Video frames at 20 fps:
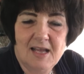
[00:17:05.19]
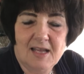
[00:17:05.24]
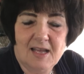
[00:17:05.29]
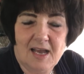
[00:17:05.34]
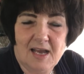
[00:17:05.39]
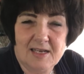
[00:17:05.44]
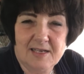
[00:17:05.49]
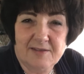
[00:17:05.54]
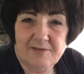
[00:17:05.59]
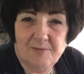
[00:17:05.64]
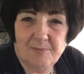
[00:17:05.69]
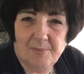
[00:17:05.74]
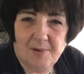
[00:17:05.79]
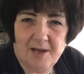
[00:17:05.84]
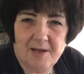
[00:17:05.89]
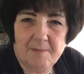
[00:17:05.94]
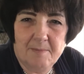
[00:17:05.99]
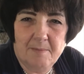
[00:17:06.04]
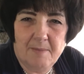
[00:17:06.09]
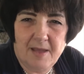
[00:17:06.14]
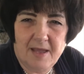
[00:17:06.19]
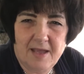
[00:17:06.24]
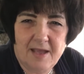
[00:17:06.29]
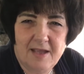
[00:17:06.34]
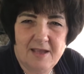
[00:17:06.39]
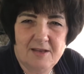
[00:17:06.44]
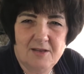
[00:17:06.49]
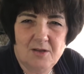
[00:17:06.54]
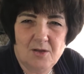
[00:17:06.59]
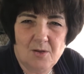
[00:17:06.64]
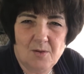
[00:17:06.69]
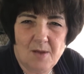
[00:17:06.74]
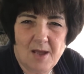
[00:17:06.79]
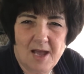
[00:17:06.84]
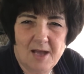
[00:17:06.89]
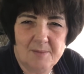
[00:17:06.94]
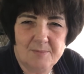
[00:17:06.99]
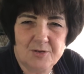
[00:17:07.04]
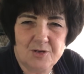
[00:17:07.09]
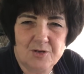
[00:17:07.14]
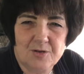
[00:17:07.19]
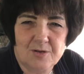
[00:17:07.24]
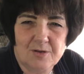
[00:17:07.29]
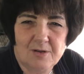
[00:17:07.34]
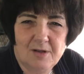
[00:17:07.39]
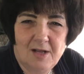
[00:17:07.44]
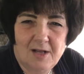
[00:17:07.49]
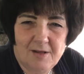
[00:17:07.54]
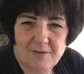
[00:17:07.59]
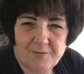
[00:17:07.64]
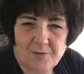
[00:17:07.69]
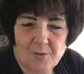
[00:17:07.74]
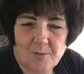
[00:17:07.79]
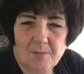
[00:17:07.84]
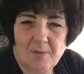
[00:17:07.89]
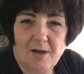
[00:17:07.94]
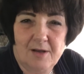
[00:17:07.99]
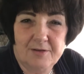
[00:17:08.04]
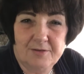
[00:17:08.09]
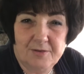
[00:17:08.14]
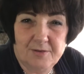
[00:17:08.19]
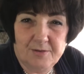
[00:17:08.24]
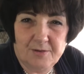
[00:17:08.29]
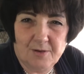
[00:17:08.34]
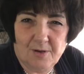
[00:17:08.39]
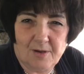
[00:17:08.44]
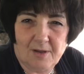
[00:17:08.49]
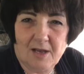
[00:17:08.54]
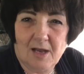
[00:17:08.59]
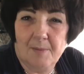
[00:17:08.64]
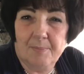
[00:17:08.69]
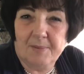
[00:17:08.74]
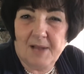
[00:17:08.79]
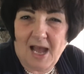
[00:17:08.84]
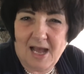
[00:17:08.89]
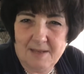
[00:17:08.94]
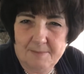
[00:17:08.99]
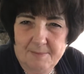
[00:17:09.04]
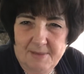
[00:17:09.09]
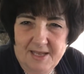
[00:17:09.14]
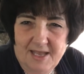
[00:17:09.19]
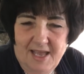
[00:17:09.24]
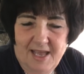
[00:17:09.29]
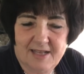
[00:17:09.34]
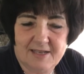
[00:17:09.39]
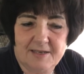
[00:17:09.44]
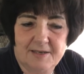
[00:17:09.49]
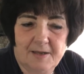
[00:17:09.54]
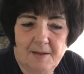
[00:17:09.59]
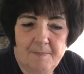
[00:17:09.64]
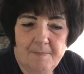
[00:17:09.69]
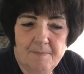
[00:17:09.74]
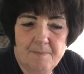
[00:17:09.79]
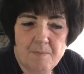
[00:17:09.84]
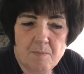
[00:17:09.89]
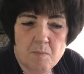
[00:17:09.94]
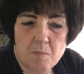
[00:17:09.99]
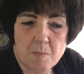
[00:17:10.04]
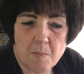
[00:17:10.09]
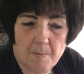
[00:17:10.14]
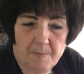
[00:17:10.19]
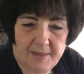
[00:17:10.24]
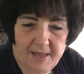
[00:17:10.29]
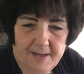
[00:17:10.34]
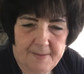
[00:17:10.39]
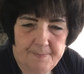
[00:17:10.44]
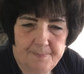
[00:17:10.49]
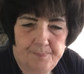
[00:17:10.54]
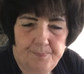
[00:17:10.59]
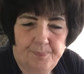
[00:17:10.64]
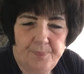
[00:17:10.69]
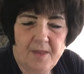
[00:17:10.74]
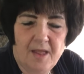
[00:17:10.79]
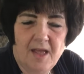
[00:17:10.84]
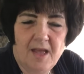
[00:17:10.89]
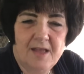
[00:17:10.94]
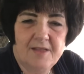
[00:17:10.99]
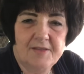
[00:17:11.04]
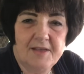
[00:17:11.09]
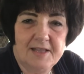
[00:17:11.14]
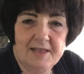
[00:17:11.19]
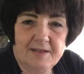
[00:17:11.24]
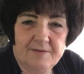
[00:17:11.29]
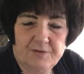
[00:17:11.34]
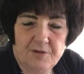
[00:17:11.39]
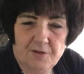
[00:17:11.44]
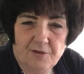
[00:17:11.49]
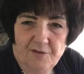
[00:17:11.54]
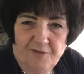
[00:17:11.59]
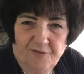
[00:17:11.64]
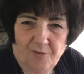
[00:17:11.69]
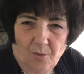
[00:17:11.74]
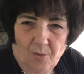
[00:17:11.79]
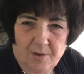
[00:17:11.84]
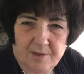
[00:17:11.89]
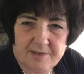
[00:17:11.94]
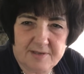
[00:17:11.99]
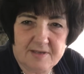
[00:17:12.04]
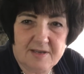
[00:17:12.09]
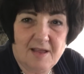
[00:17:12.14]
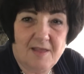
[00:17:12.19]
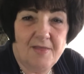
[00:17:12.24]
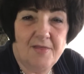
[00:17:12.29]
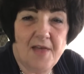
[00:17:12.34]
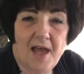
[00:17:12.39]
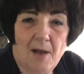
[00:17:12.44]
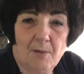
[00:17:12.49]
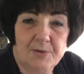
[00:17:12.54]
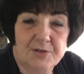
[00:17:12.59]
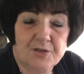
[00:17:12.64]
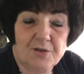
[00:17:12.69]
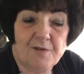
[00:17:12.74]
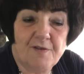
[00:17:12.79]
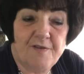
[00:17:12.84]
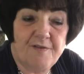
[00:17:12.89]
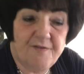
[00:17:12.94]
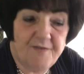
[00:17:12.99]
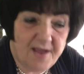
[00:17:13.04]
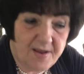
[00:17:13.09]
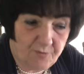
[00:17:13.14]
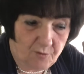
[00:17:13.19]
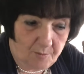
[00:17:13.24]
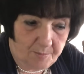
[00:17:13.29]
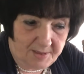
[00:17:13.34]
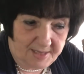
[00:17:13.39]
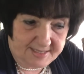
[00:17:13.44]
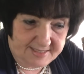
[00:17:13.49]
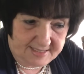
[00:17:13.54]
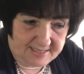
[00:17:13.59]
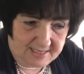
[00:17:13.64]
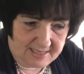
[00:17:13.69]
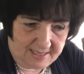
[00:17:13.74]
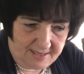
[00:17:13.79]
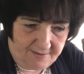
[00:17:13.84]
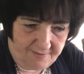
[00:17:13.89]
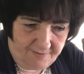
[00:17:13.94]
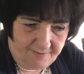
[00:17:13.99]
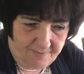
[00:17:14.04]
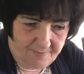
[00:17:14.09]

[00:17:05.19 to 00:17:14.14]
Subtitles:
kind of by Maine, New Hampshire, Vermont, New York, up kind of by Canada. Okay? They lived in the forest. That was their favorite place to live.